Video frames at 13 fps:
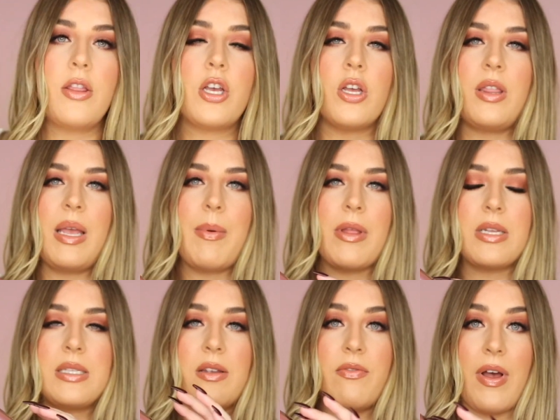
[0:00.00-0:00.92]
The good thing about
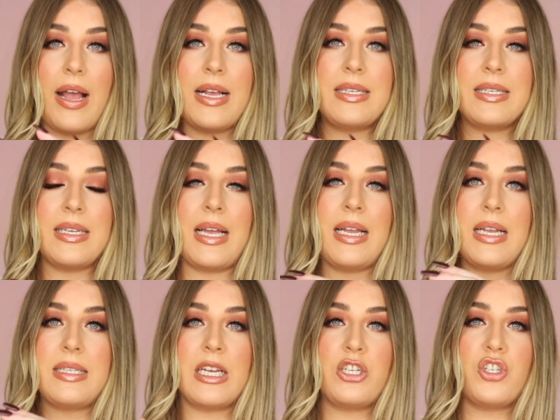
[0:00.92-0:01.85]
this device is it
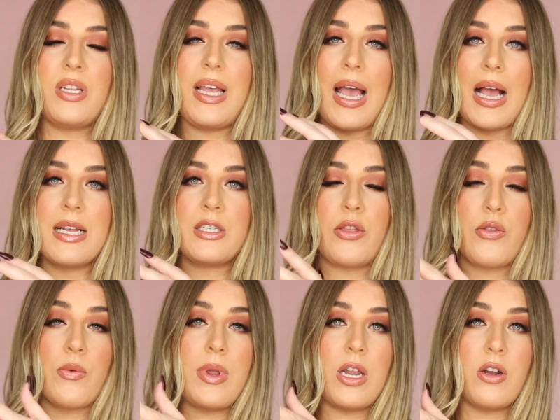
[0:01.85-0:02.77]
essentially has
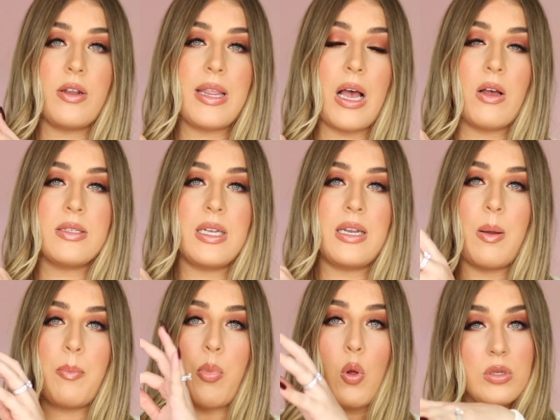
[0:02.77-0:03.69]
300,000
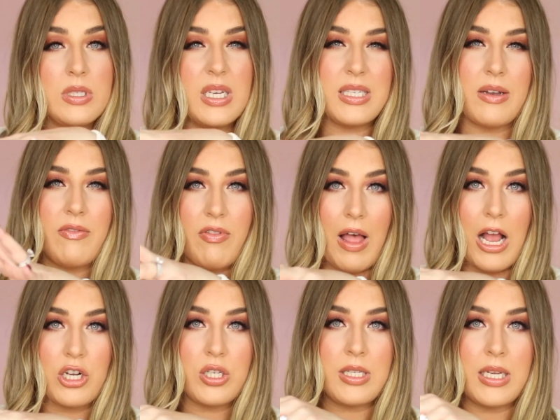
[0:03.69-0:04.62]
pulses and
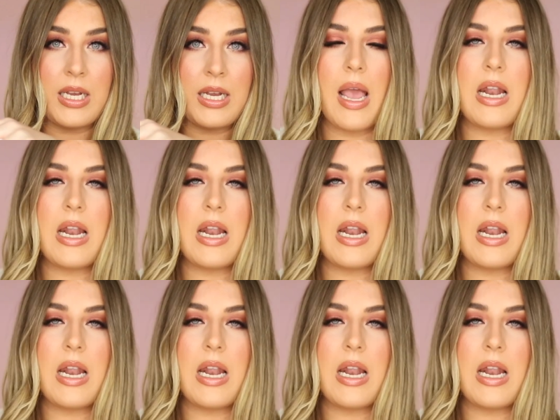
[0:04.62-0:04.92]
flashes in it,